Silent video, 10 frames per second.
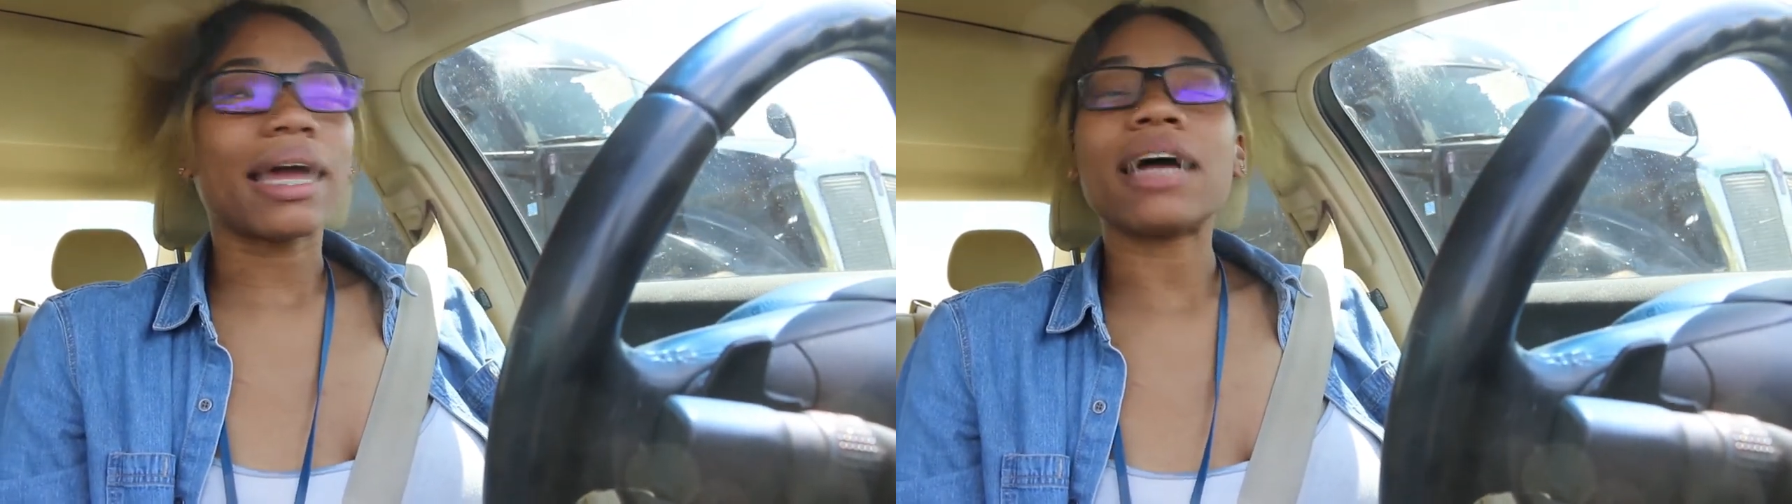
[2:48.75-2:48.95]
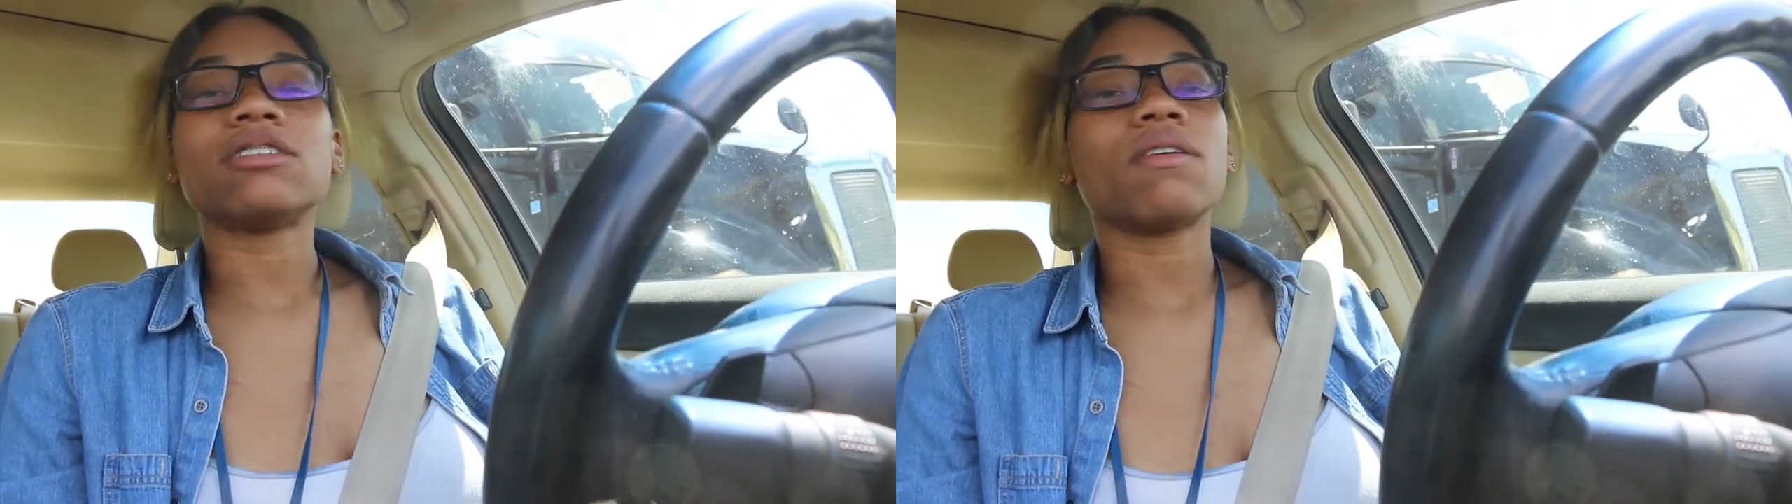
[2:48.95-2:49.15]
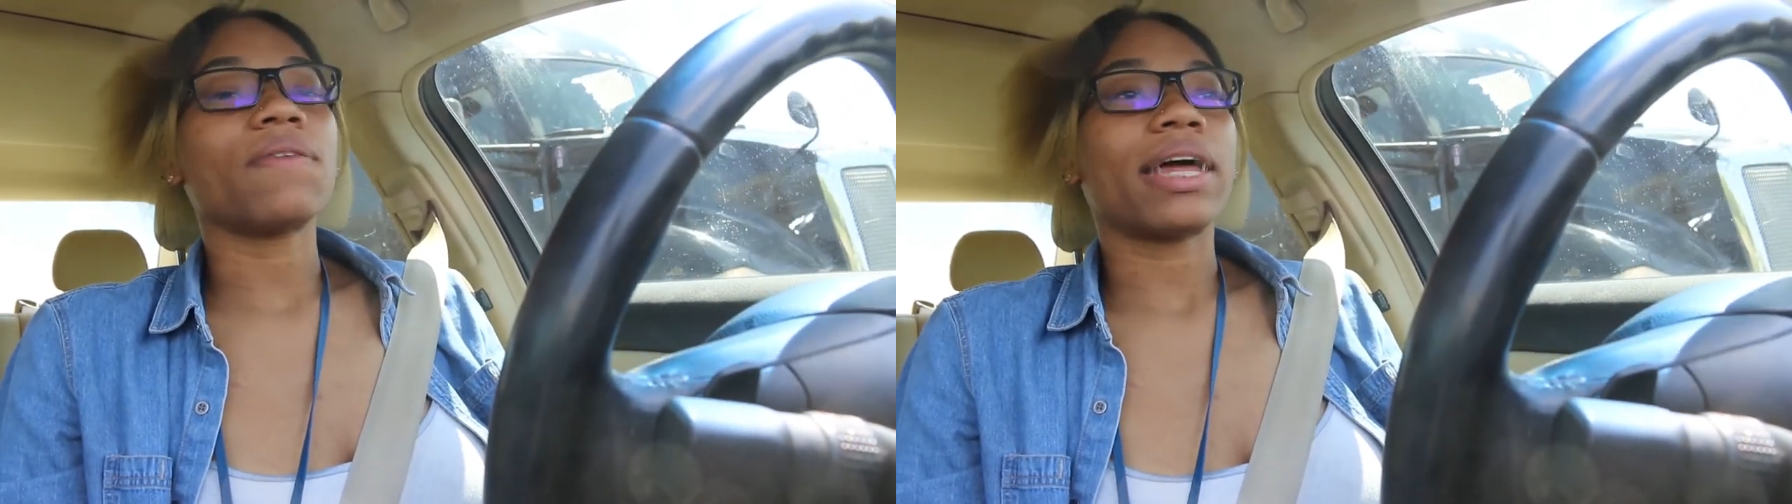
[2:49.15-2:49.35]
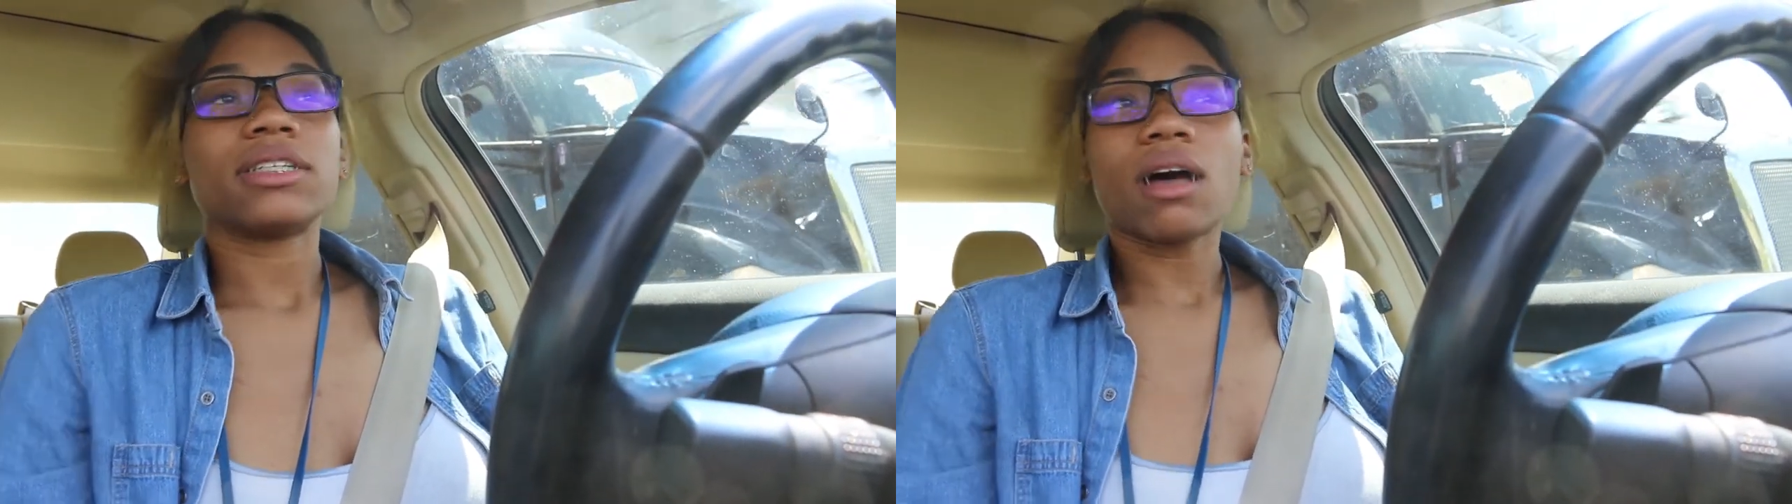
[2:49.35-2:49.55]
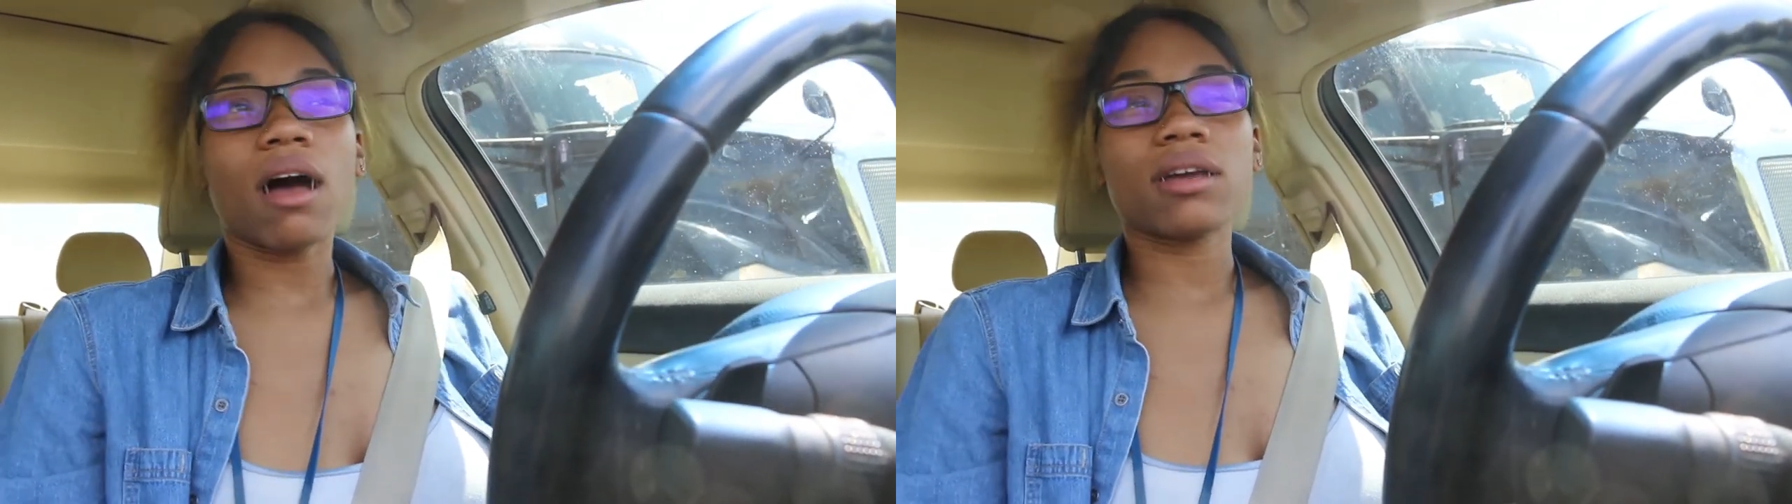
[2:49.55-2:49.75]
Like, I just don't feel
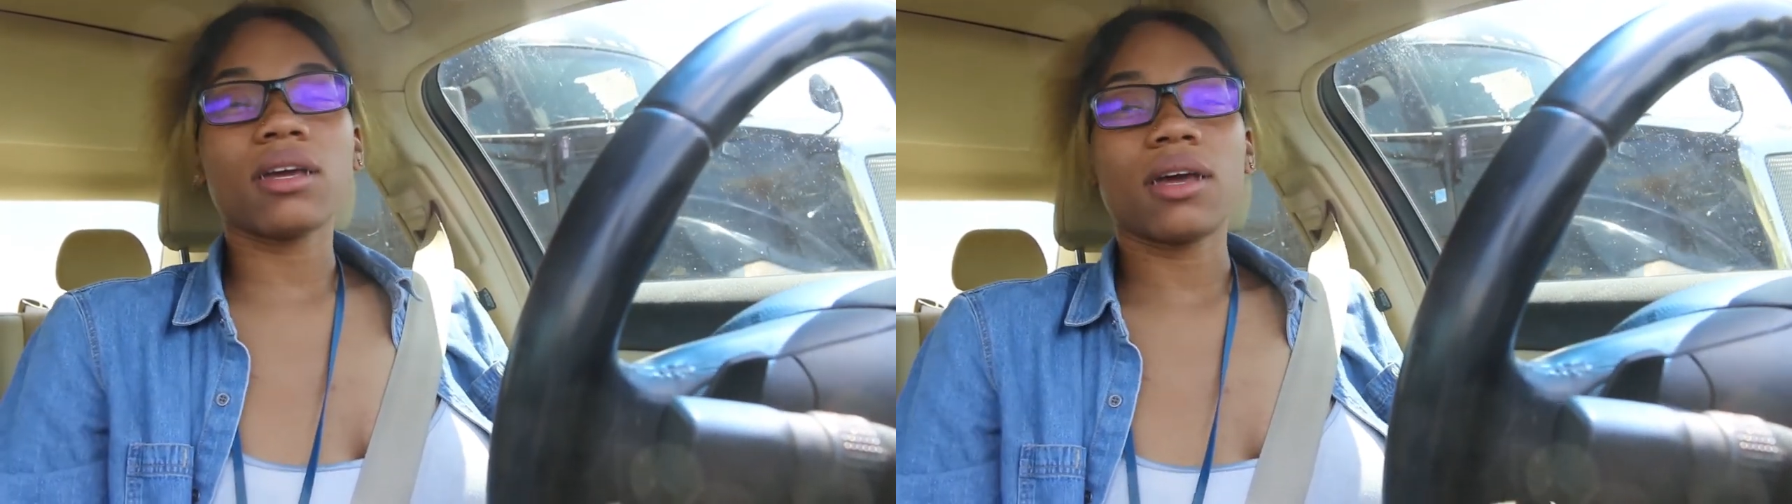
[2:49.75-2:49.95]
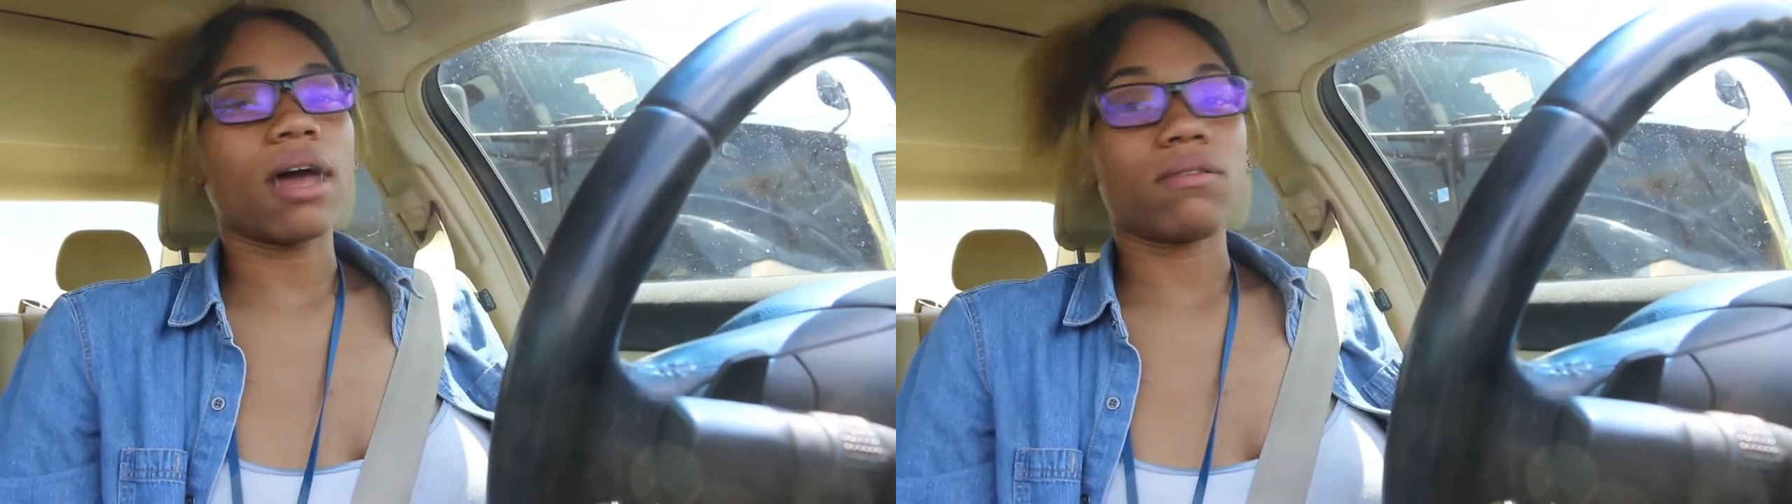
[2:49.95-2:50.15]
like talking.